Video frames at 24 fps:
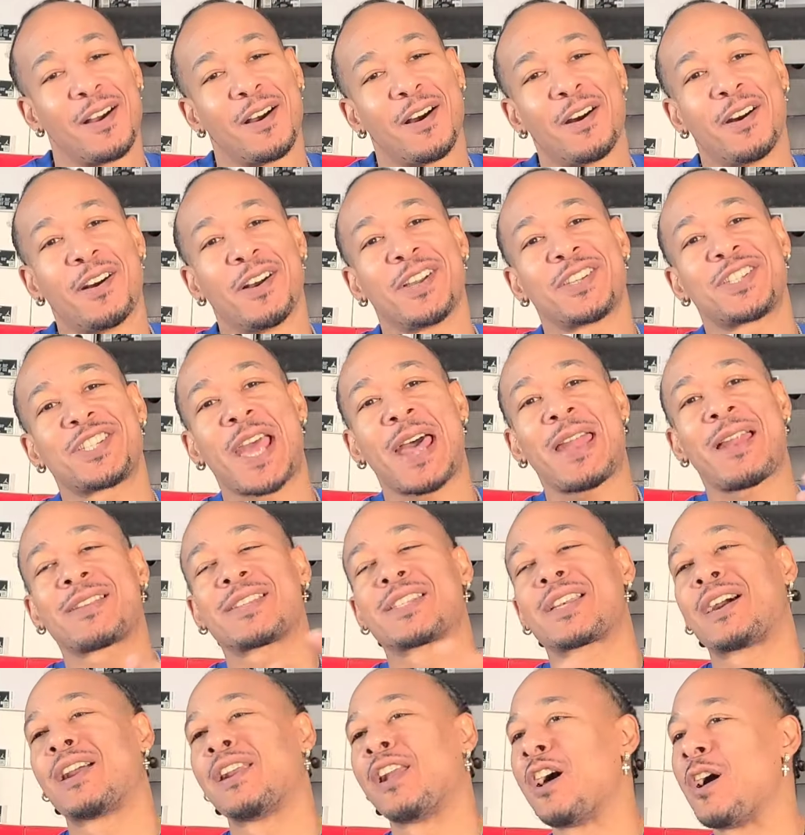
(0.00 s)
Shout out
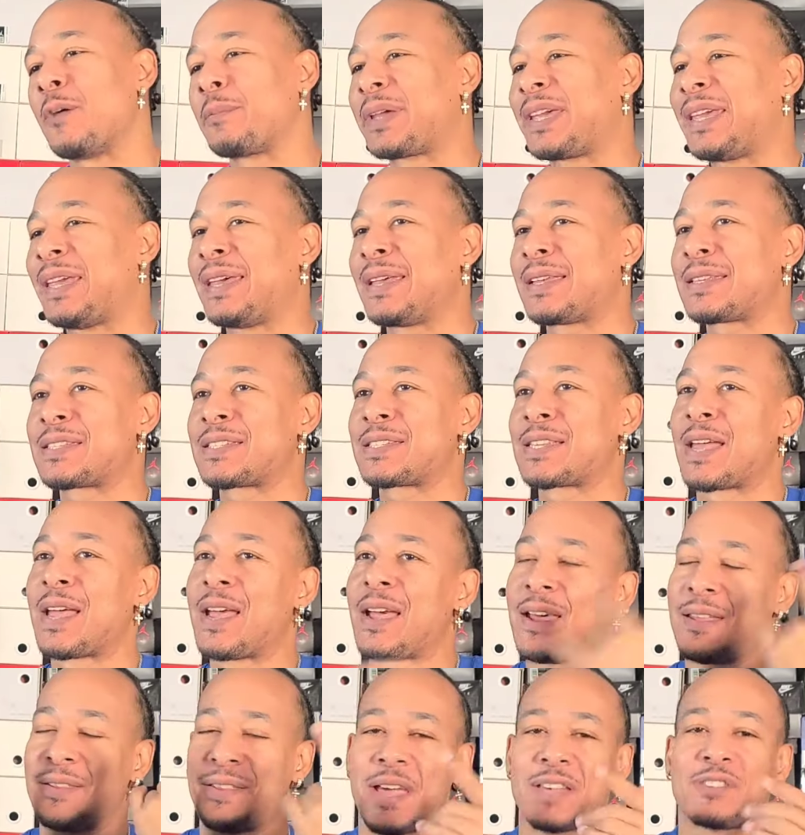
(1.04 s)
to clubkickz.
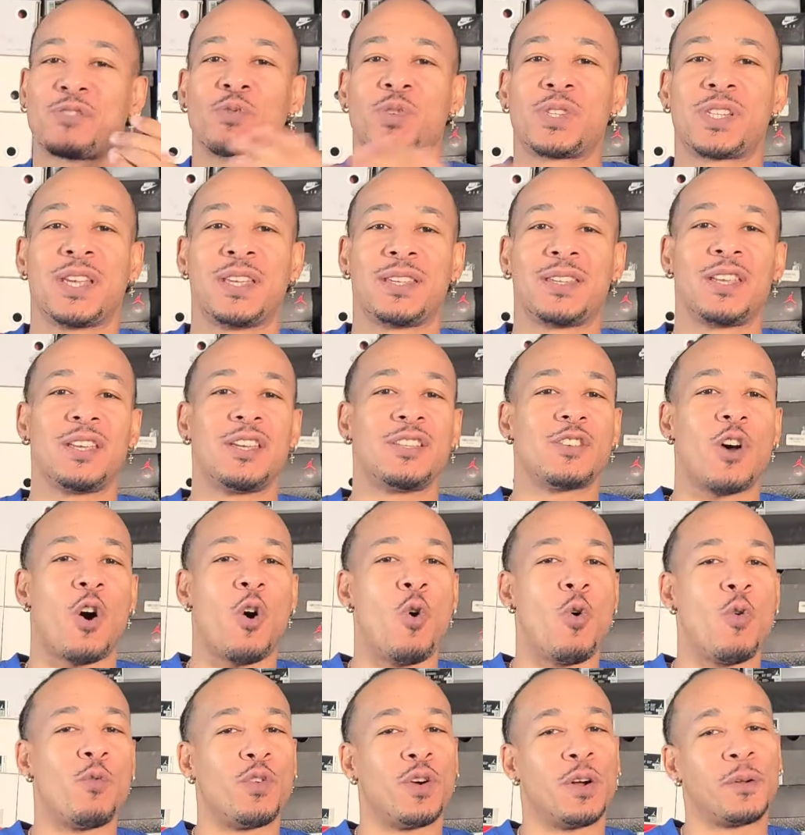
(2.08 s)
That's who sent these
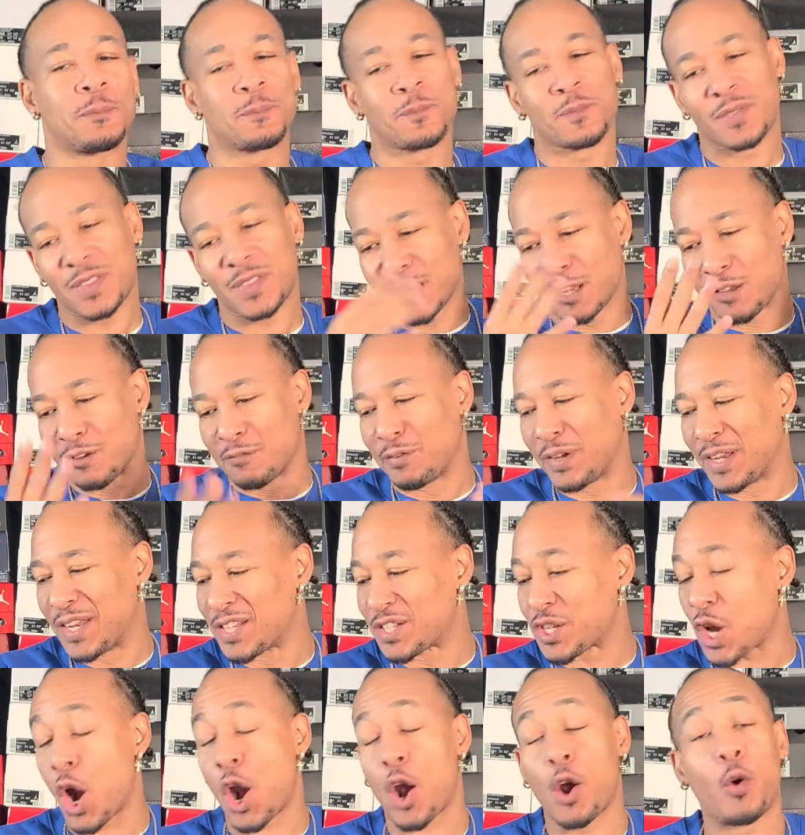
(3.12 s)
over for
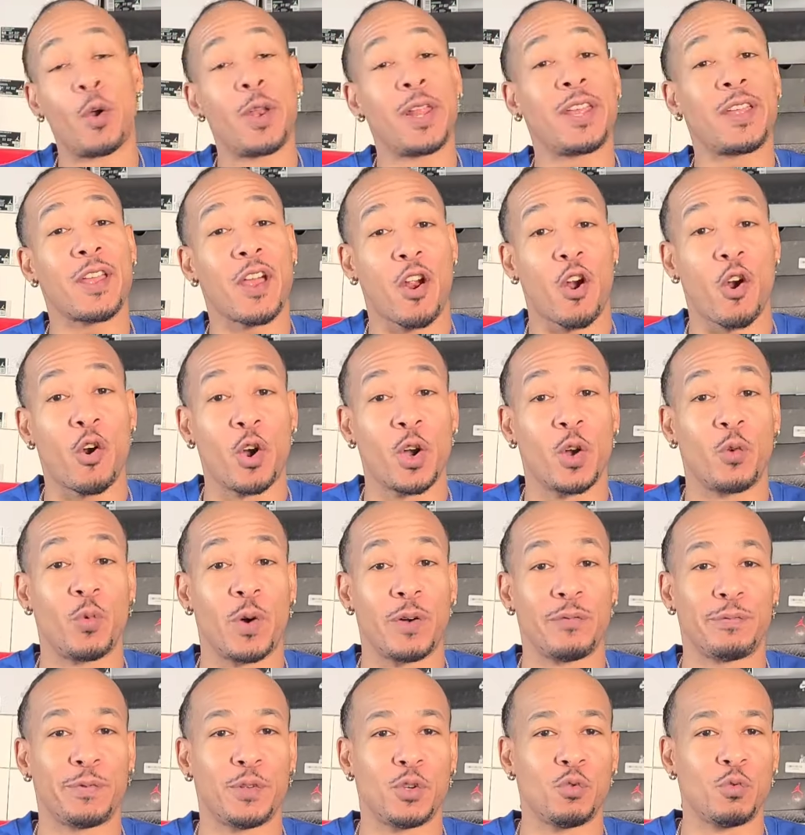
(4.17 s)
this early
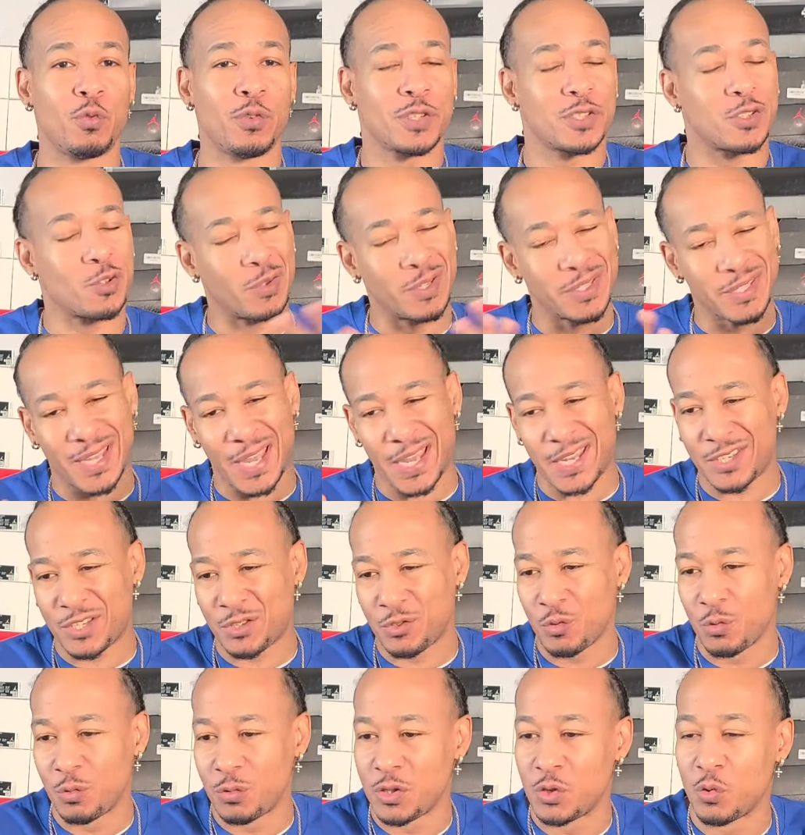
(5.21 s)
review. So in case
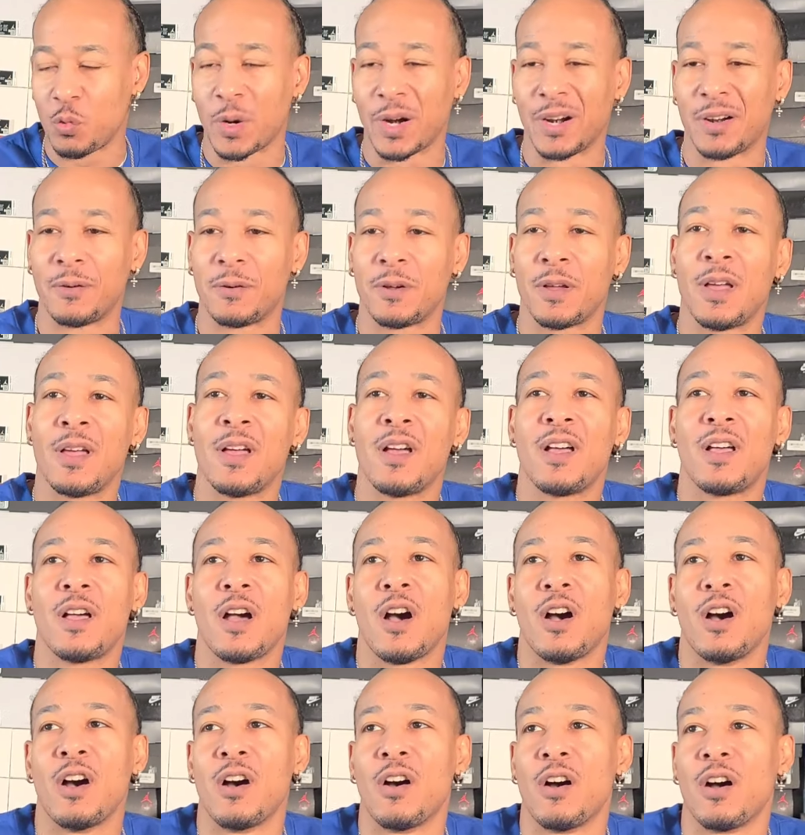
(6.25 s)
you were
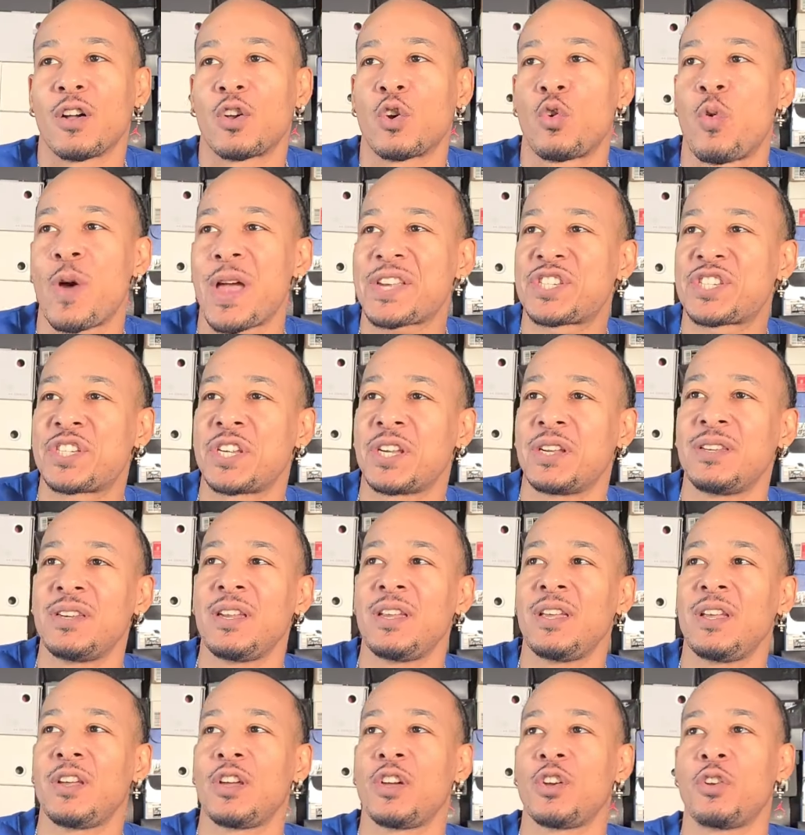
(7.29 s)

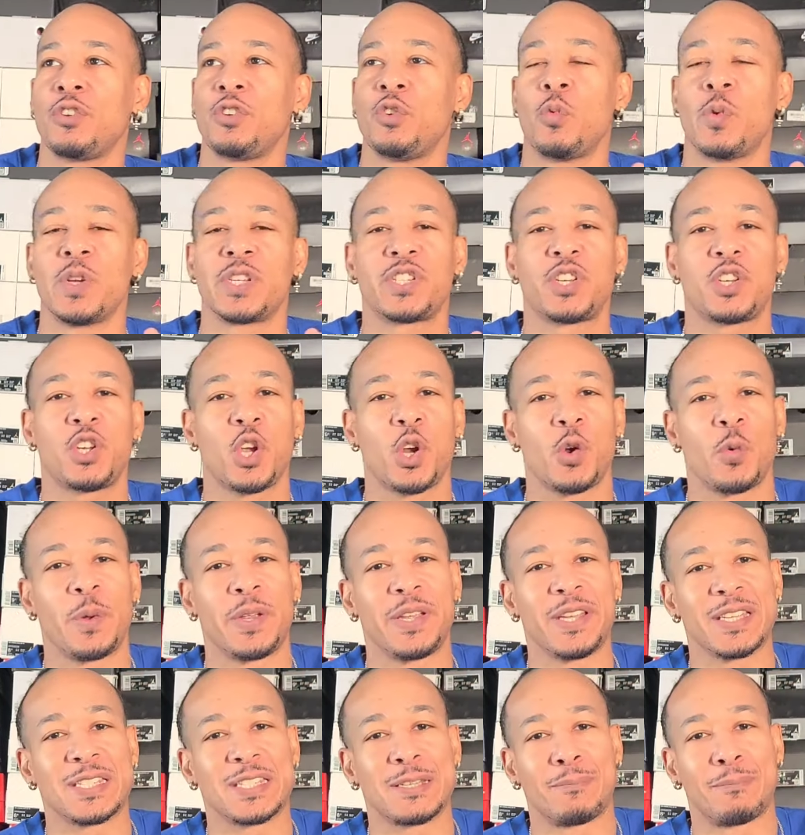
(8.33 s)
questioning or you was
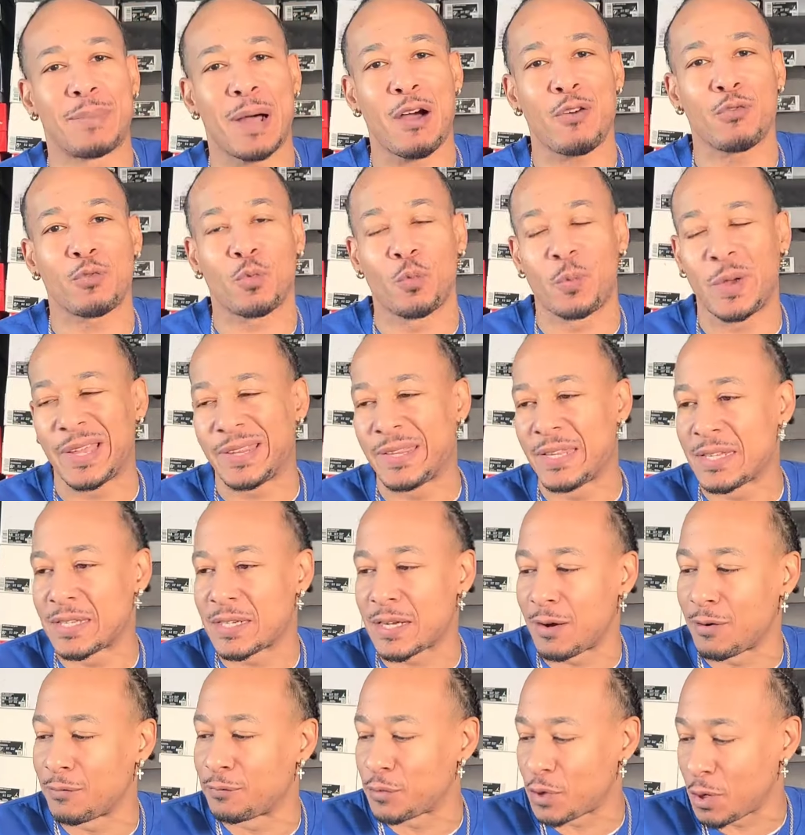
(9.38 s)
curious about where these
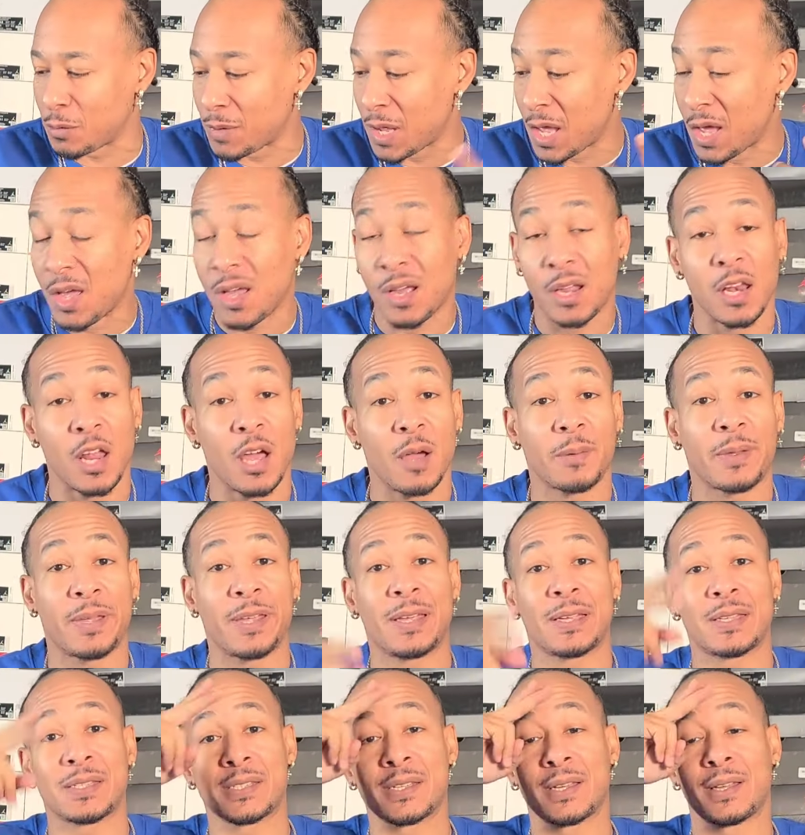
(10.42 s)
come from,
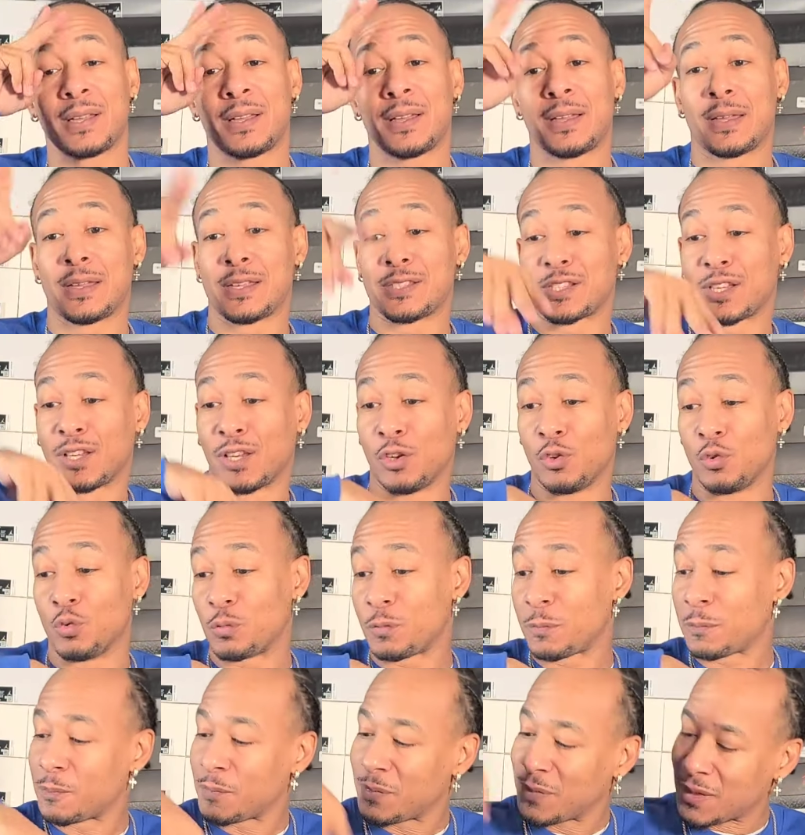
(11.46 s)
clubkickz, salute.
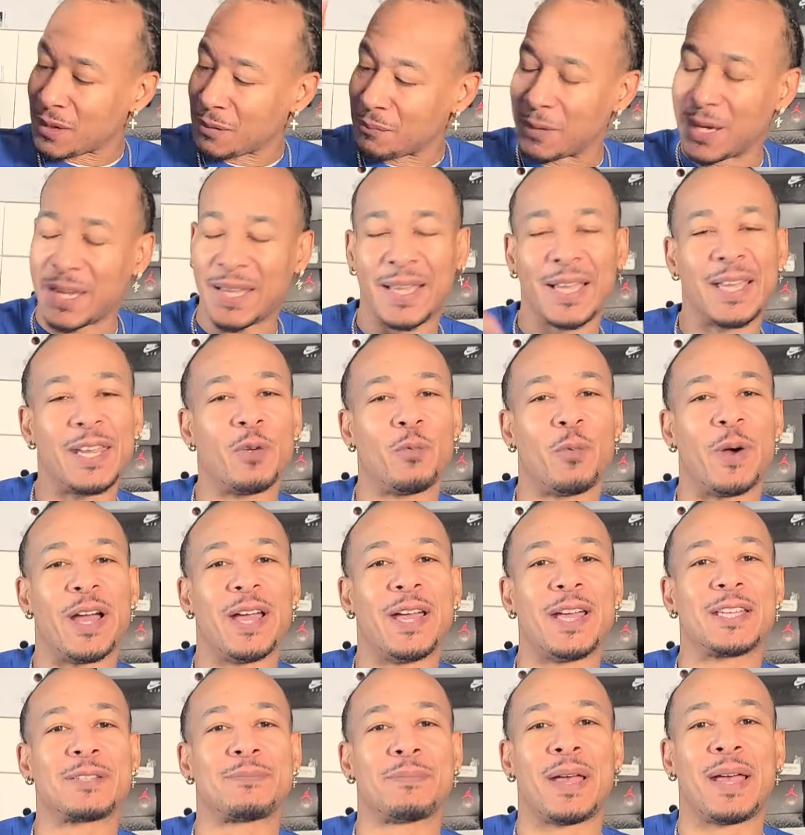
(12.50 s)
But
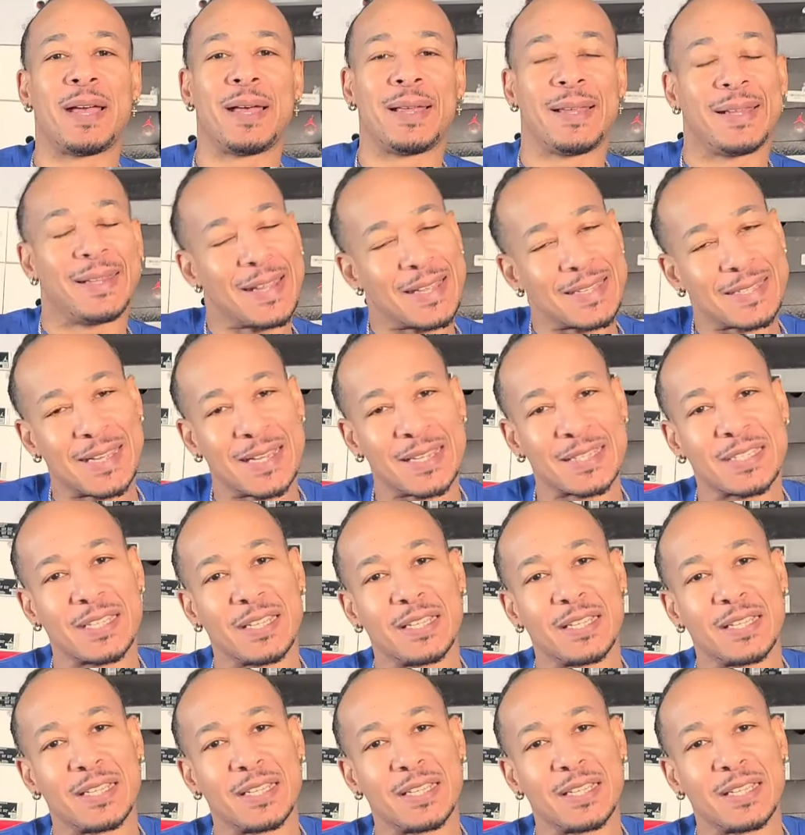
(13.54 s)
anyways, man, let's get